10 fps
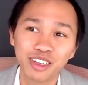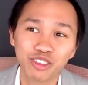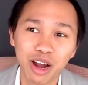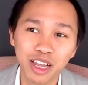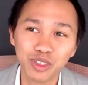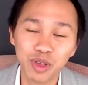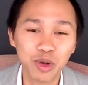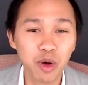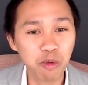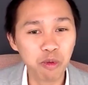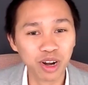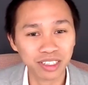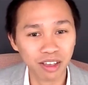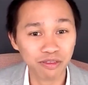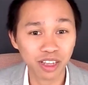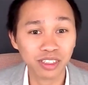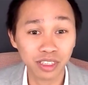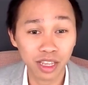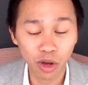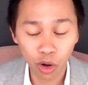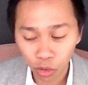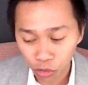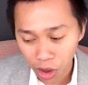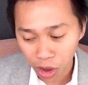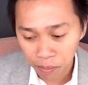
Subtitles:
try to incorporate diversity of